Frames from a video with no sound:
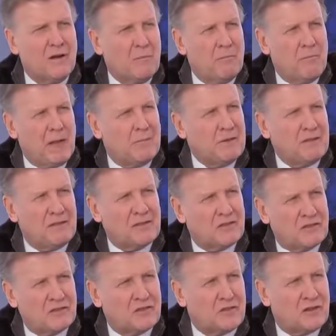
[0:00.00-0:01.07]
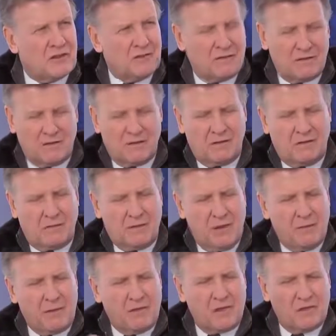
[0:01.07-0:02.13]
Maybe
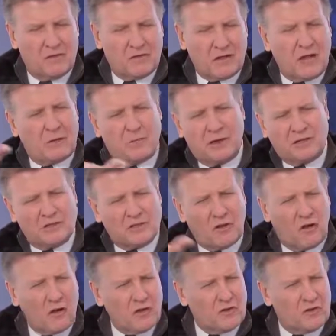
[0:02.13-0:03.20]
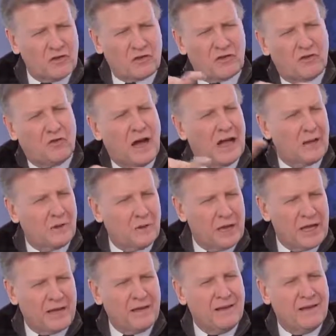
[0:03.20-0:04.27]
these stock prices aren't just
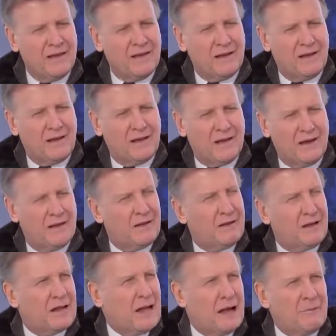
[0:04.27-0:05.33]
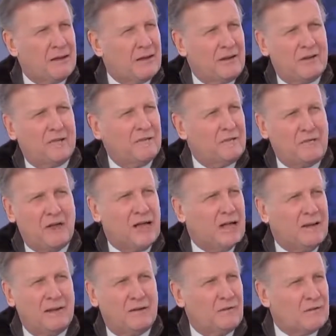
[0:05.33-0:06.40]
following accommodative
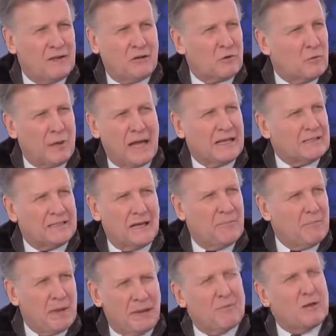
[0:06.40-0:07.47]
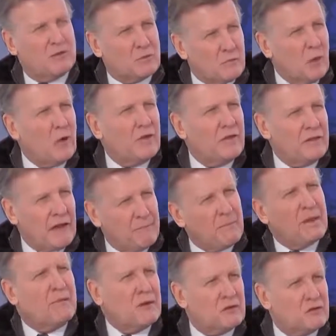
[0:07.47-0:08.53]
Fed and central banks up. Maybe it's more than that.
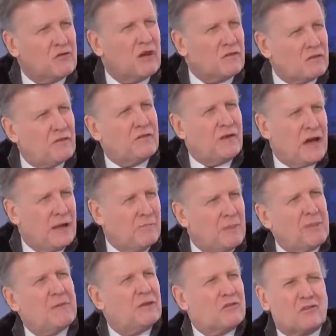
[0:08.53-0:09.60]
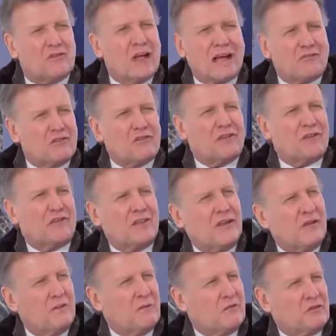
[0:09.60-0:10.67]
Maybe it's justified. Maybe it's not just
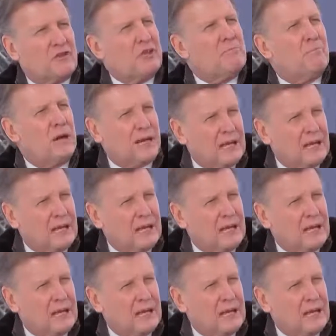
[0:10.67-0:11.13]
cheap money.